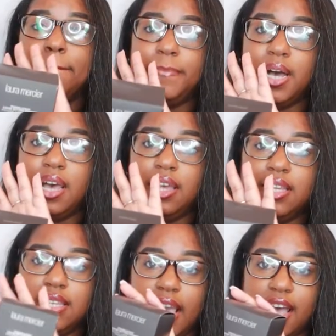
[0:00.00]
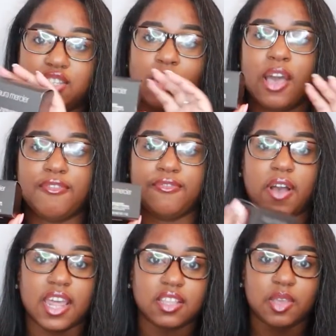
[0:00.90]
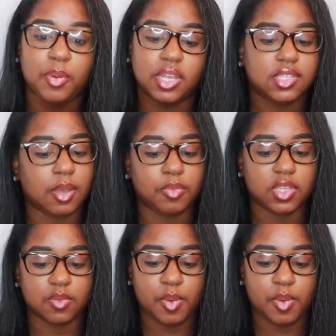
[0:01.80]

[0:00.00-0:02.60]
But yeah, so I finally picked up this